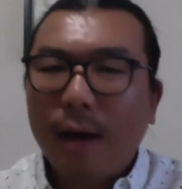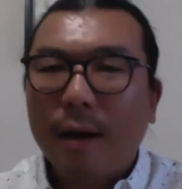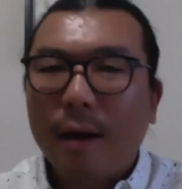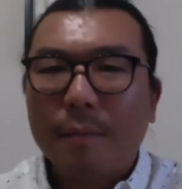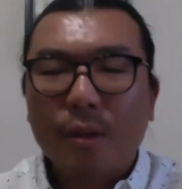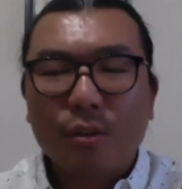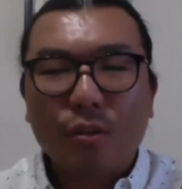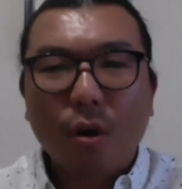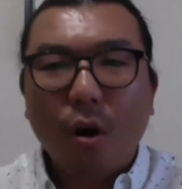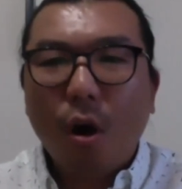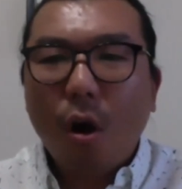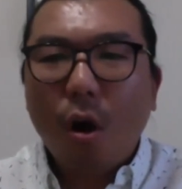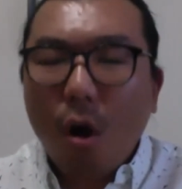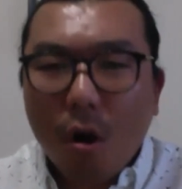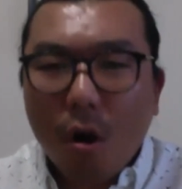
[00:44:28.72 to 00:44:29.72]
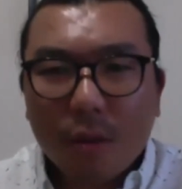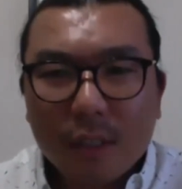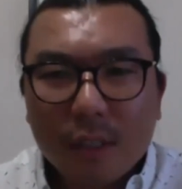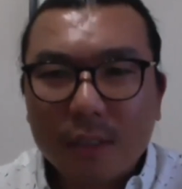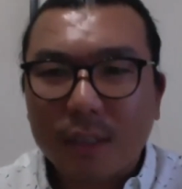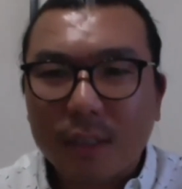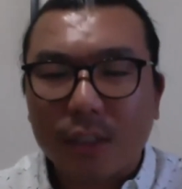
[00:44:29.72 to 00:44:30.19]
There's all
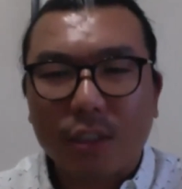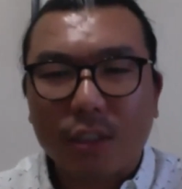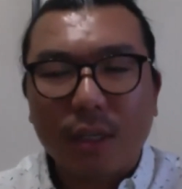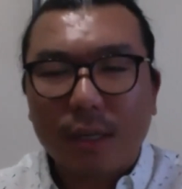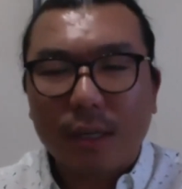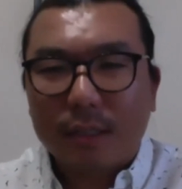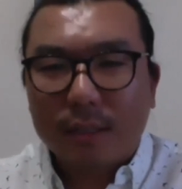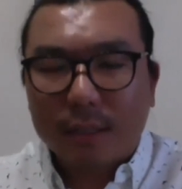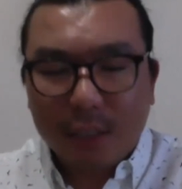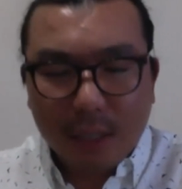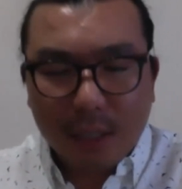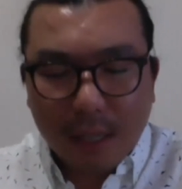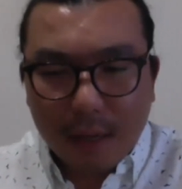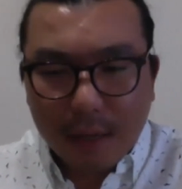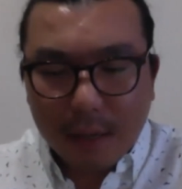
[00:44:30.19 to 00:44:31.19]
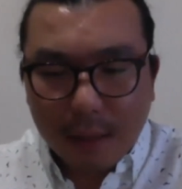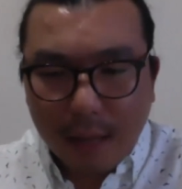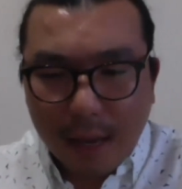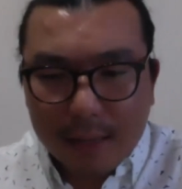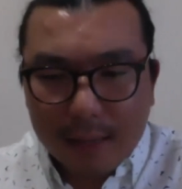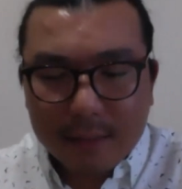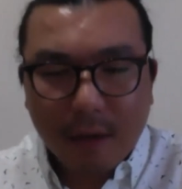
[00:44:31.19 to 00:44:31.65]
these things. She
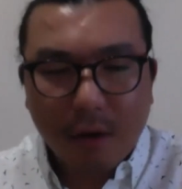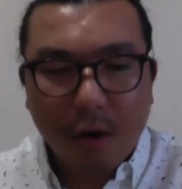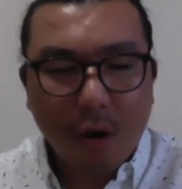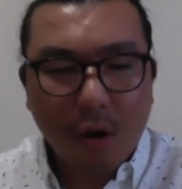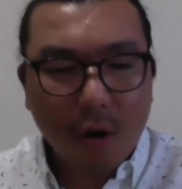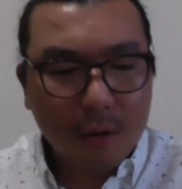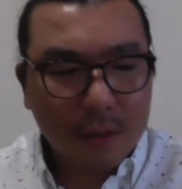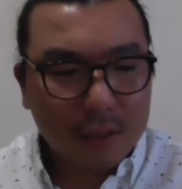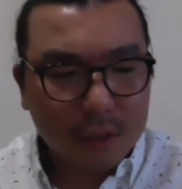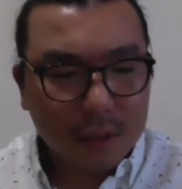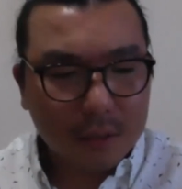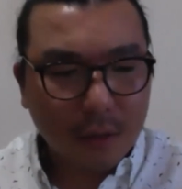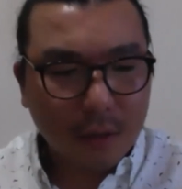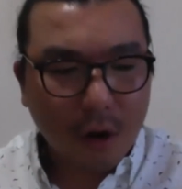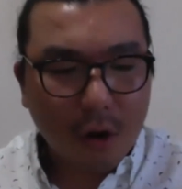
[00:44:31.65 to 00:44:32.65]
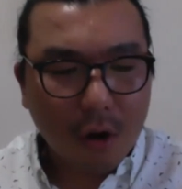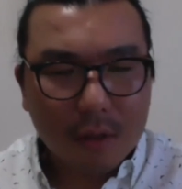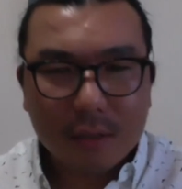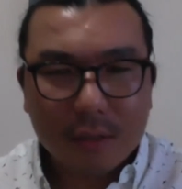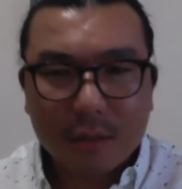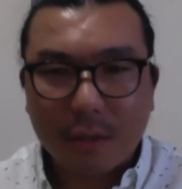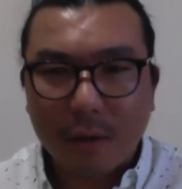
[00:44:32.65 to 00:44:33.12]
lines out all these
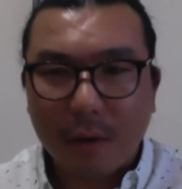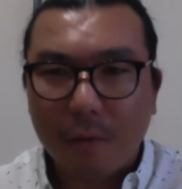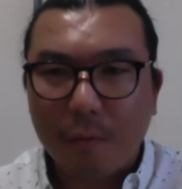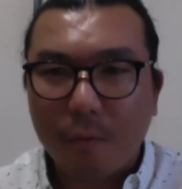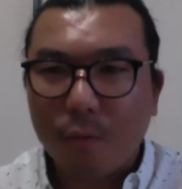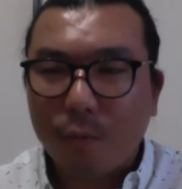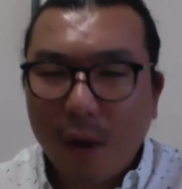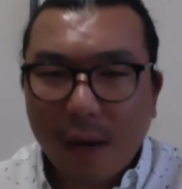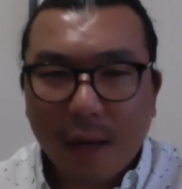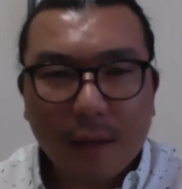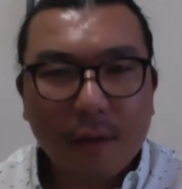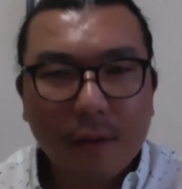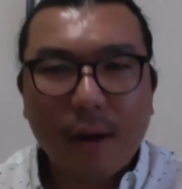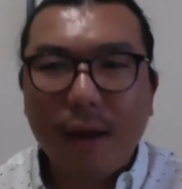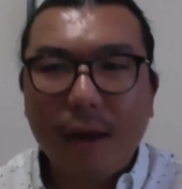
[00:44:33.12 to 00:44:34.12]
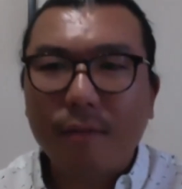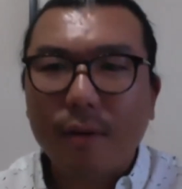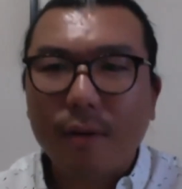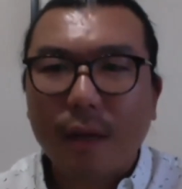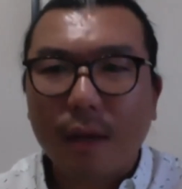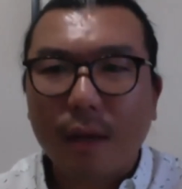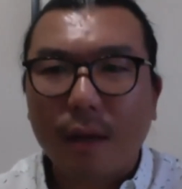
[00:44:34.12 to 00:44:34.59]
regular
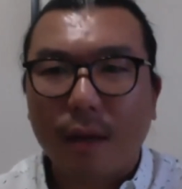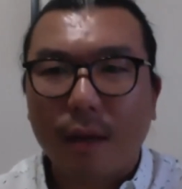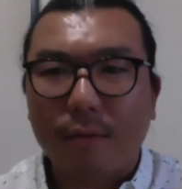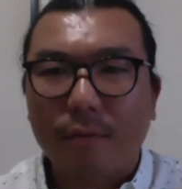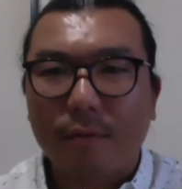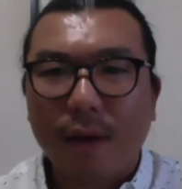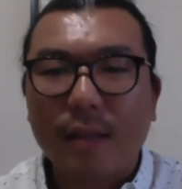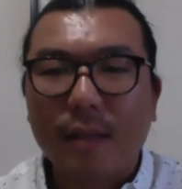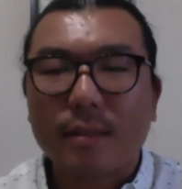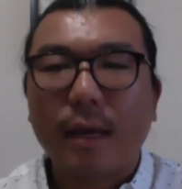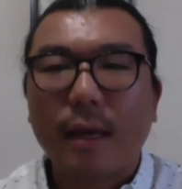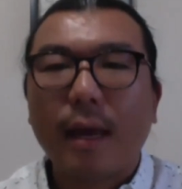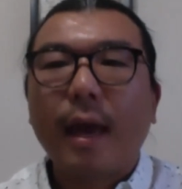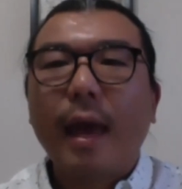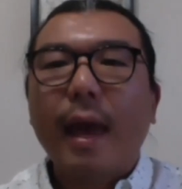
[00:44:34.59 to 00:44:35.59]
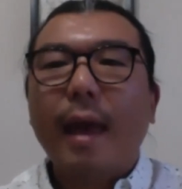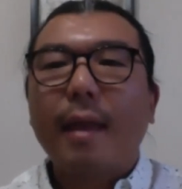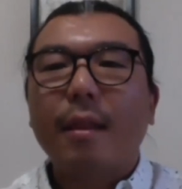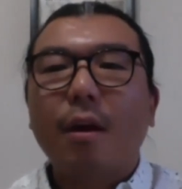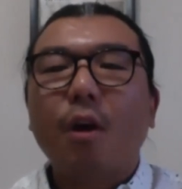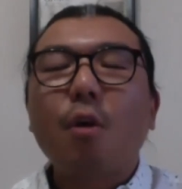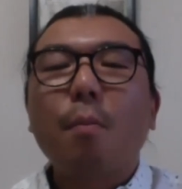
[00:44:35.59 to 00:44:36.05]
everyday events, and
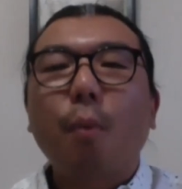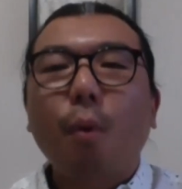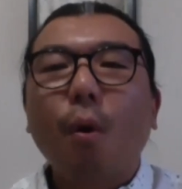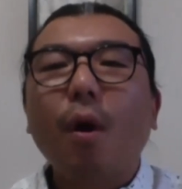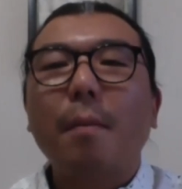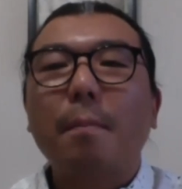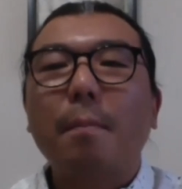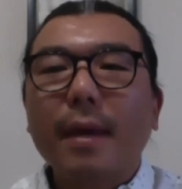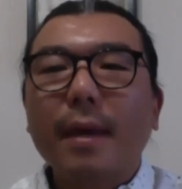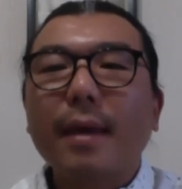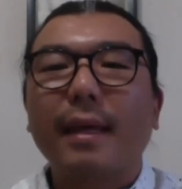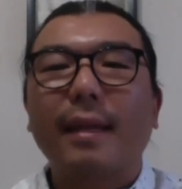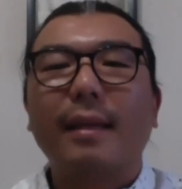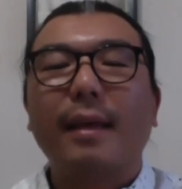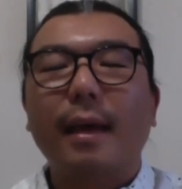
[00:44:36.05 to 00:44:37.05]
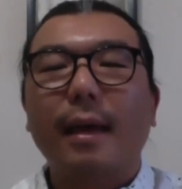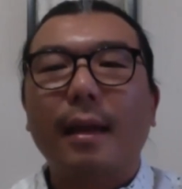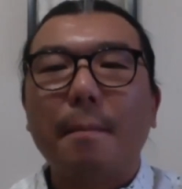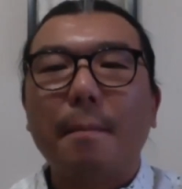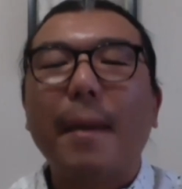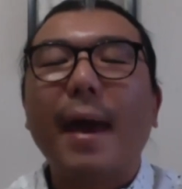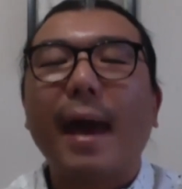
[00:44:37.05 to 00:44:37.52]
her point being that it
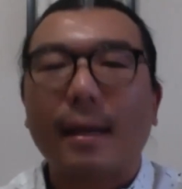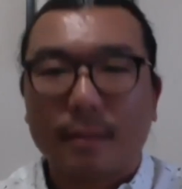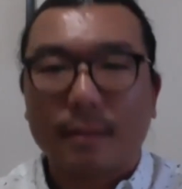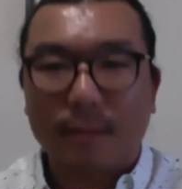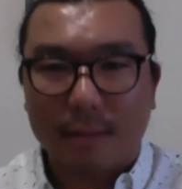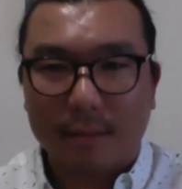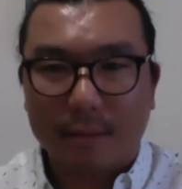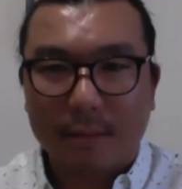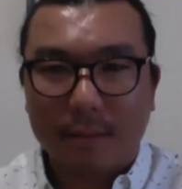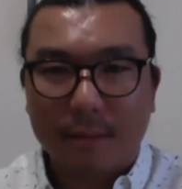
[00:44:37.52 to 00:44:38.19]
impacts us.